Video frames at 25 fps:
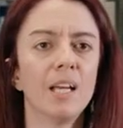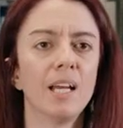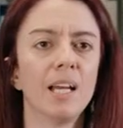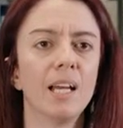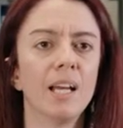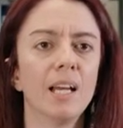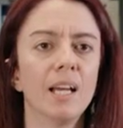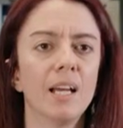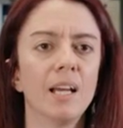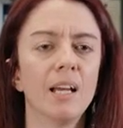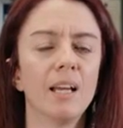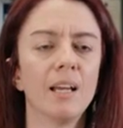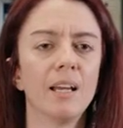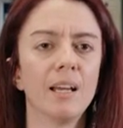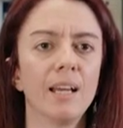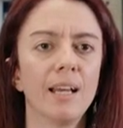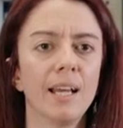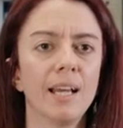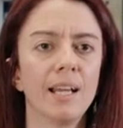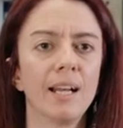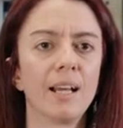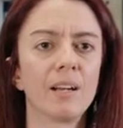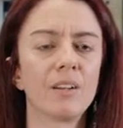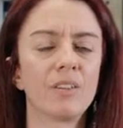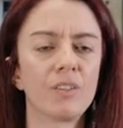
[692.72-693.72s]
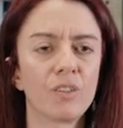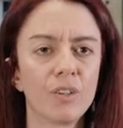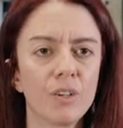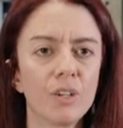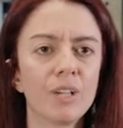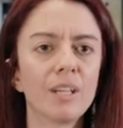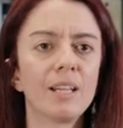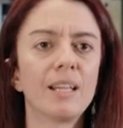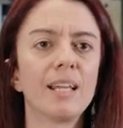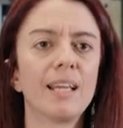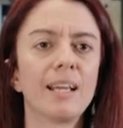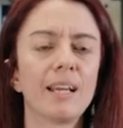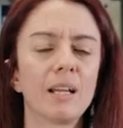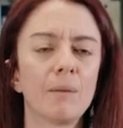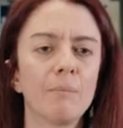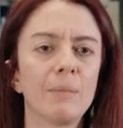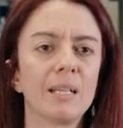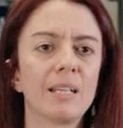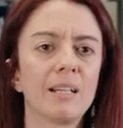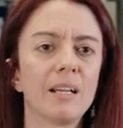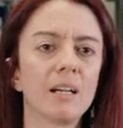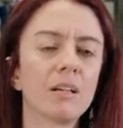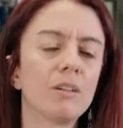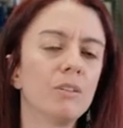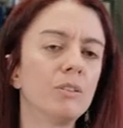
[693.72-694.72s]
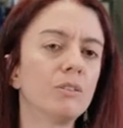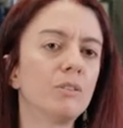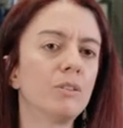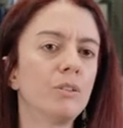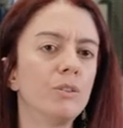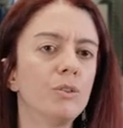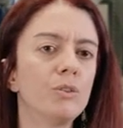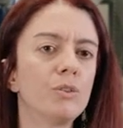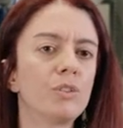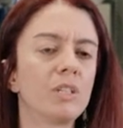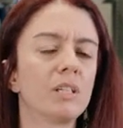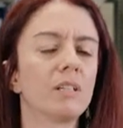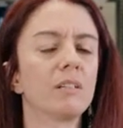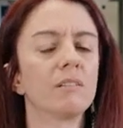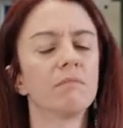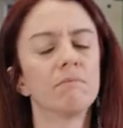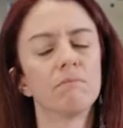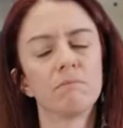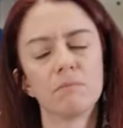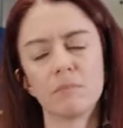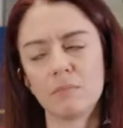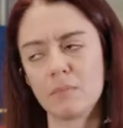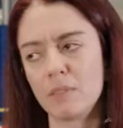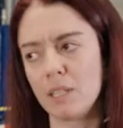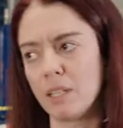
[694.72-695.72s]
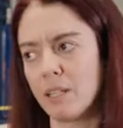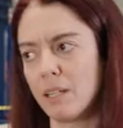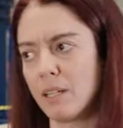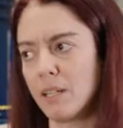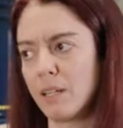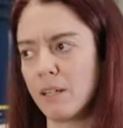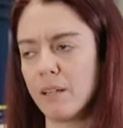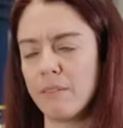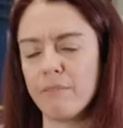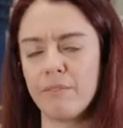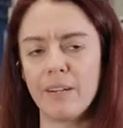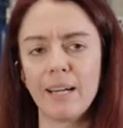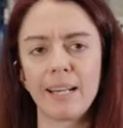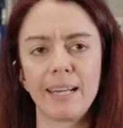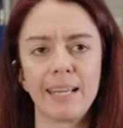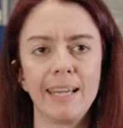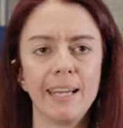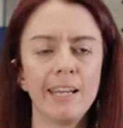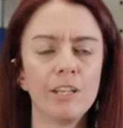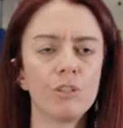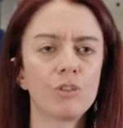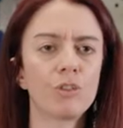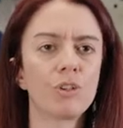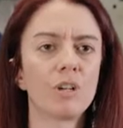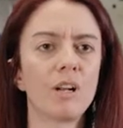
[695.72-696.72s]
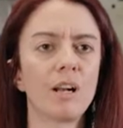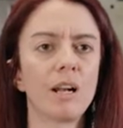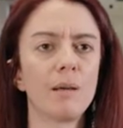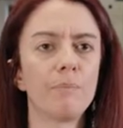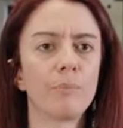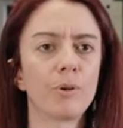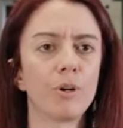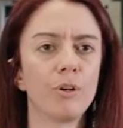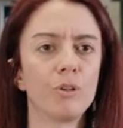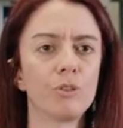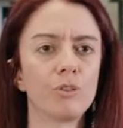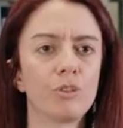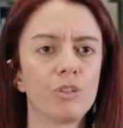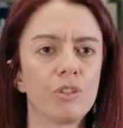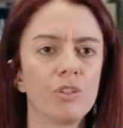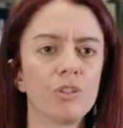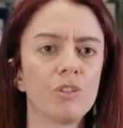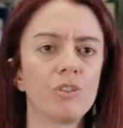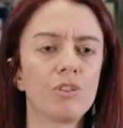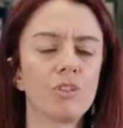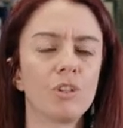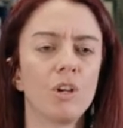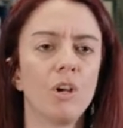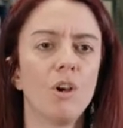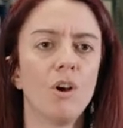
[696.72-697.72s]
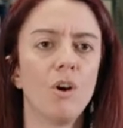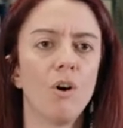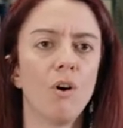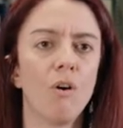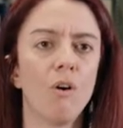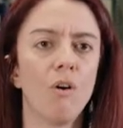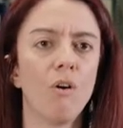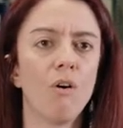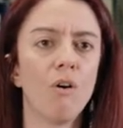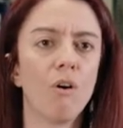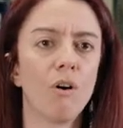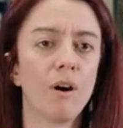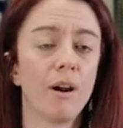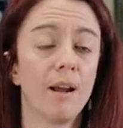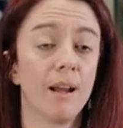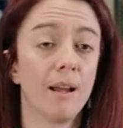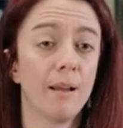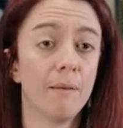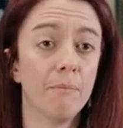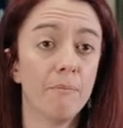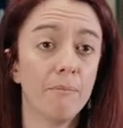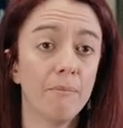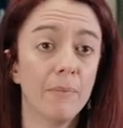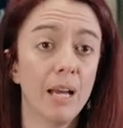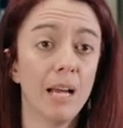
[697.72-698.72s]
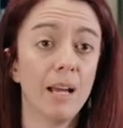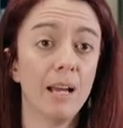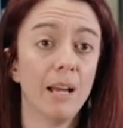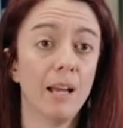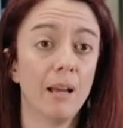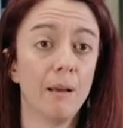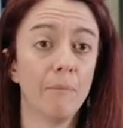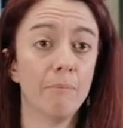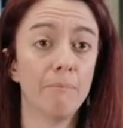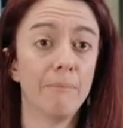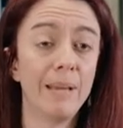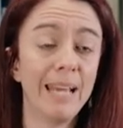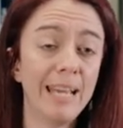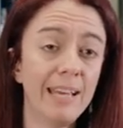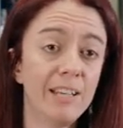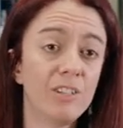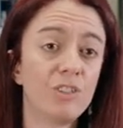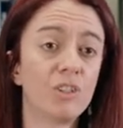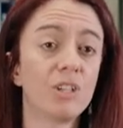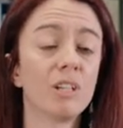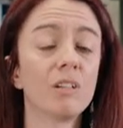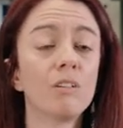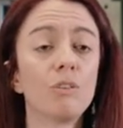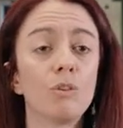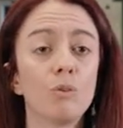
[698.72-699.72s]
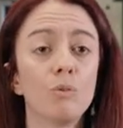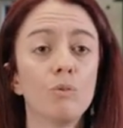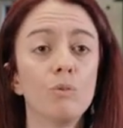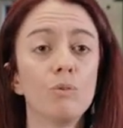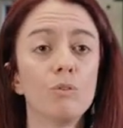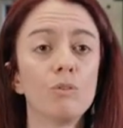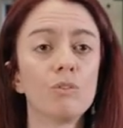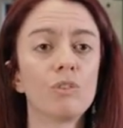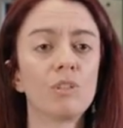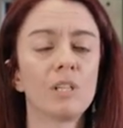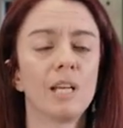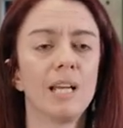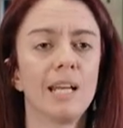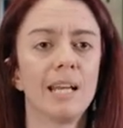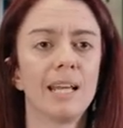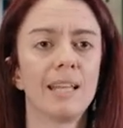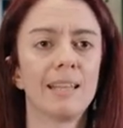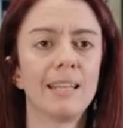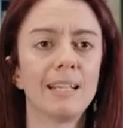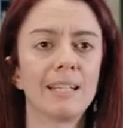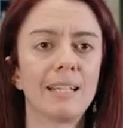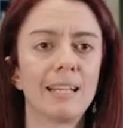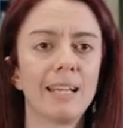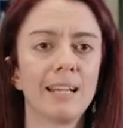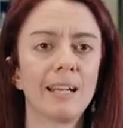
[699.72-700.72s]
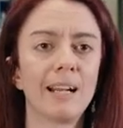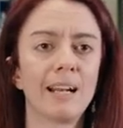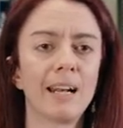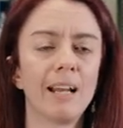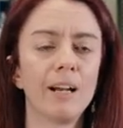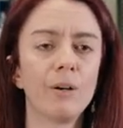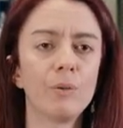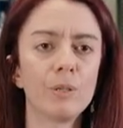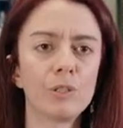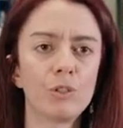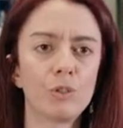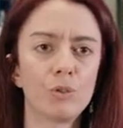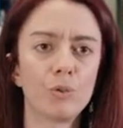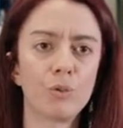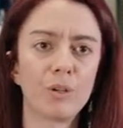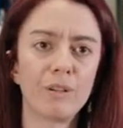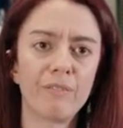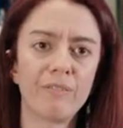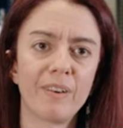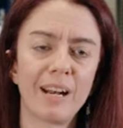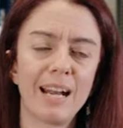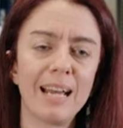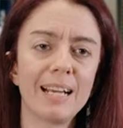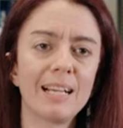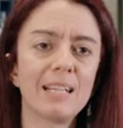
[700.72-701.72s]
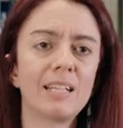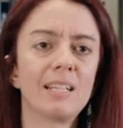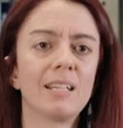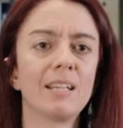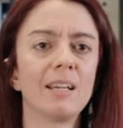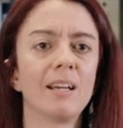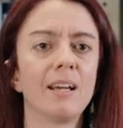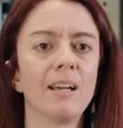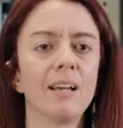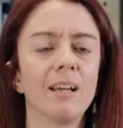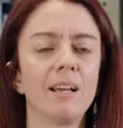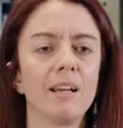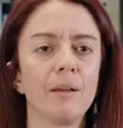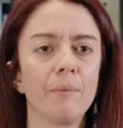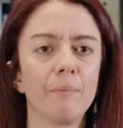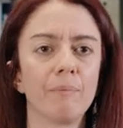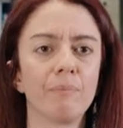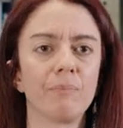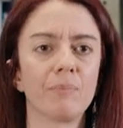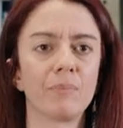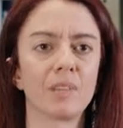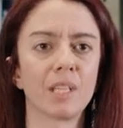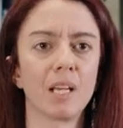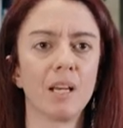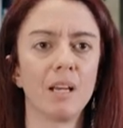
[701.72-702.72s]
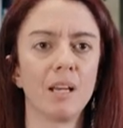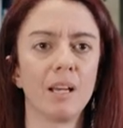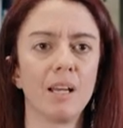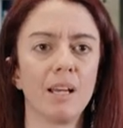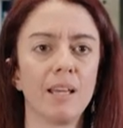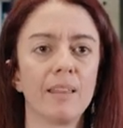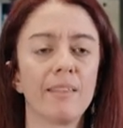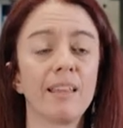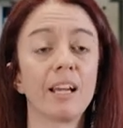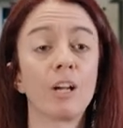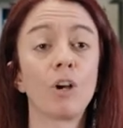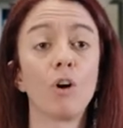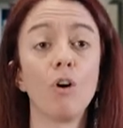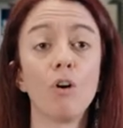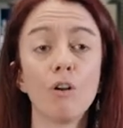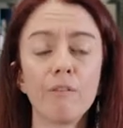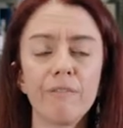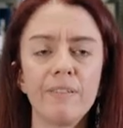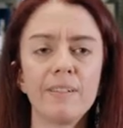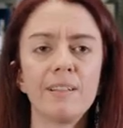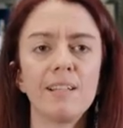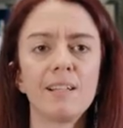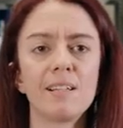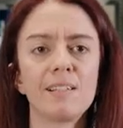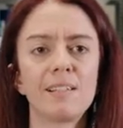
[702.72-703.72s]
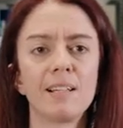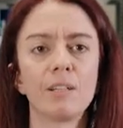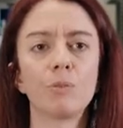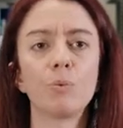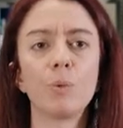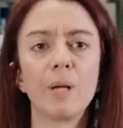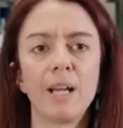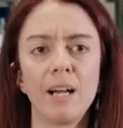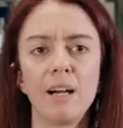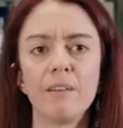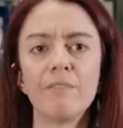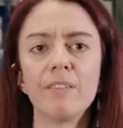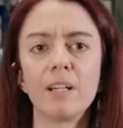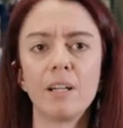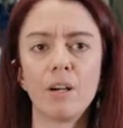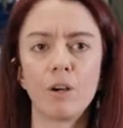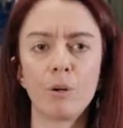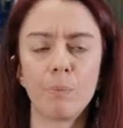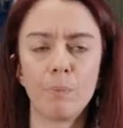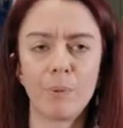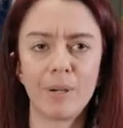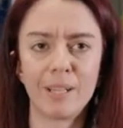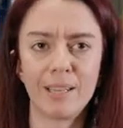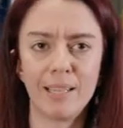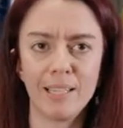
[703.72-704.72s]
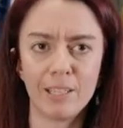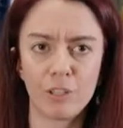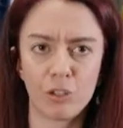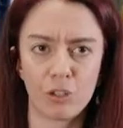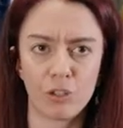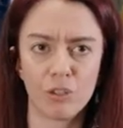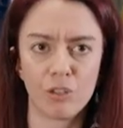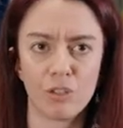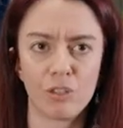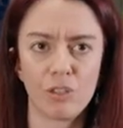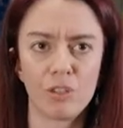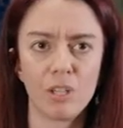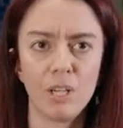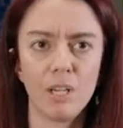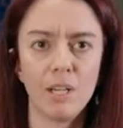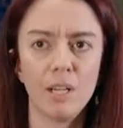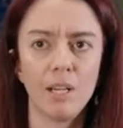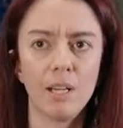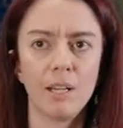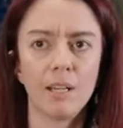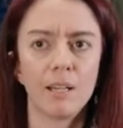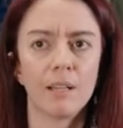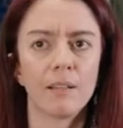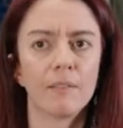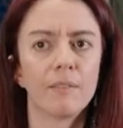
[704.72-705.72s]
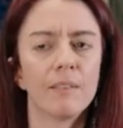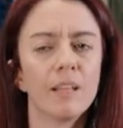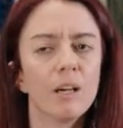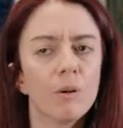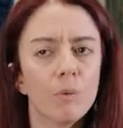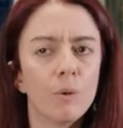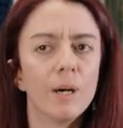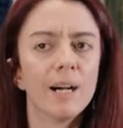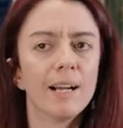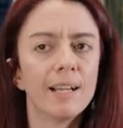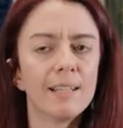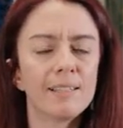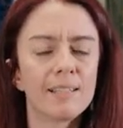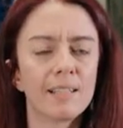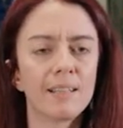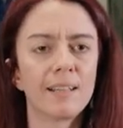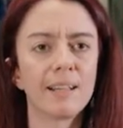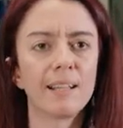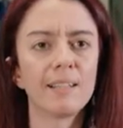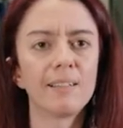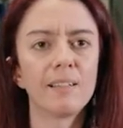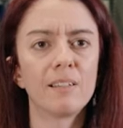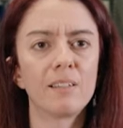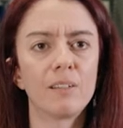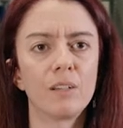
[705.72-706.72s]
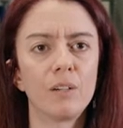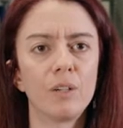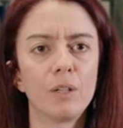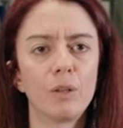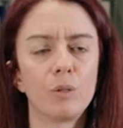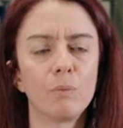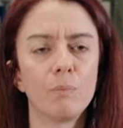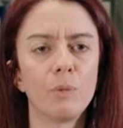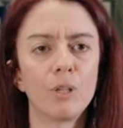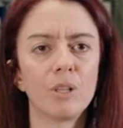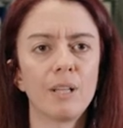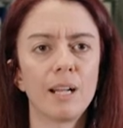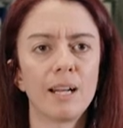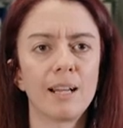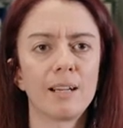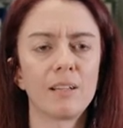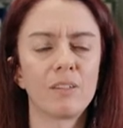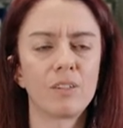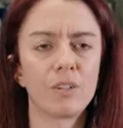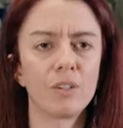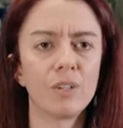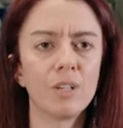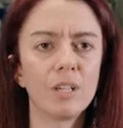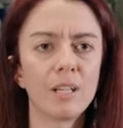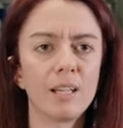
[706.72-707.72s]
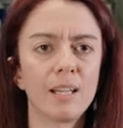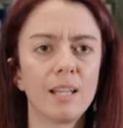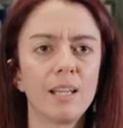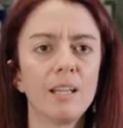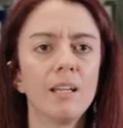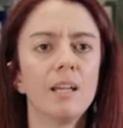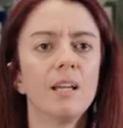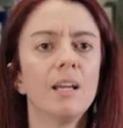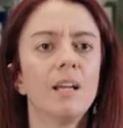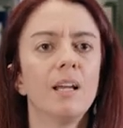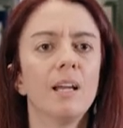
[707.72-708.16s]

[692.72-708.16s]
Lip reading: And uncertainty can be tackled using variational approaches or Bayesian tools that can allow us to reflect the confidence that we have in our predictions. Now, why is it necessary to model uncertainty?